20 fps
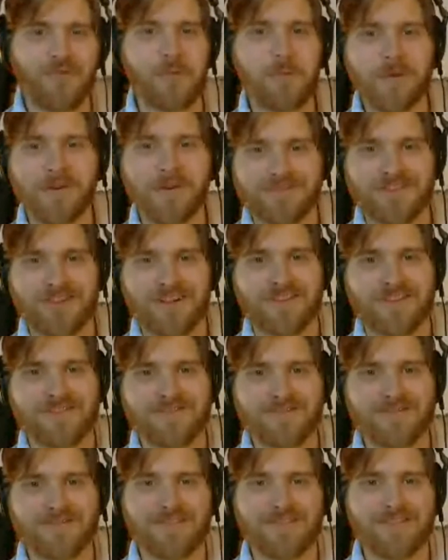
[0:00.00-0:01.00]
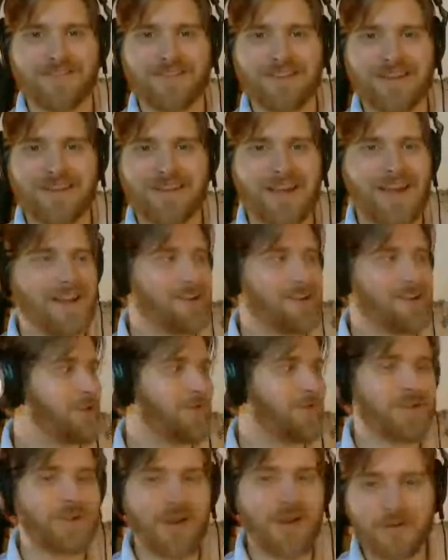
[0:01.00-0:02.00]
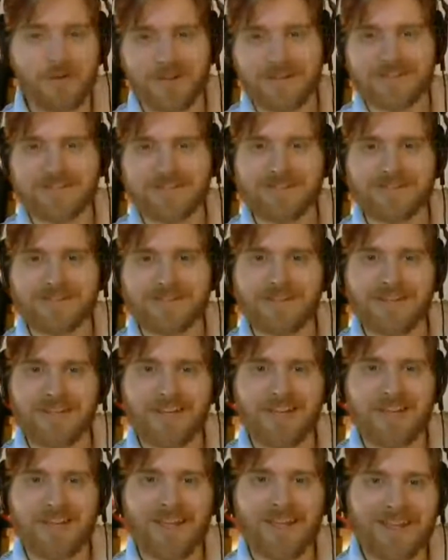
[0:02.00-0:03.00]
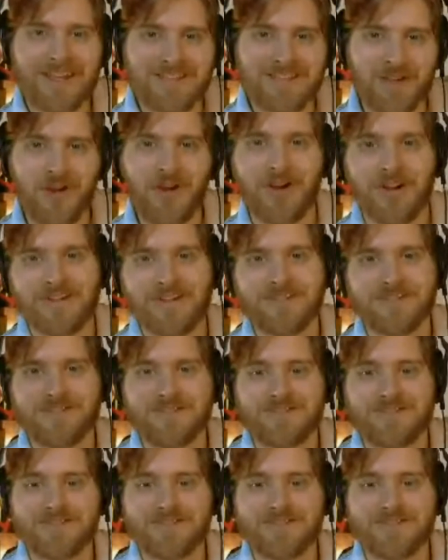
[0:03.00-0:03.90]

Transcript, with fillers: football's on. I don't know if you know this. It's on.